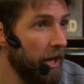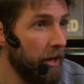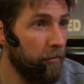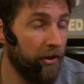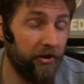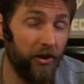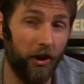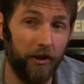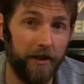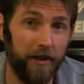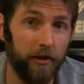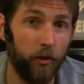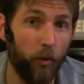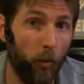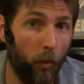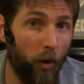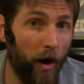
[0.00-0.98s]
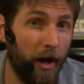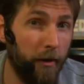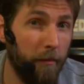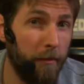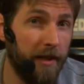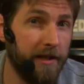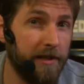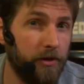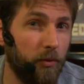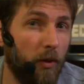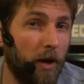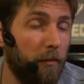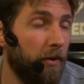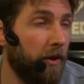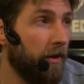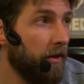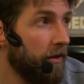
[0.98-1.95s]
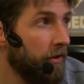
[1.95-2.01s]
but only the one best weapon,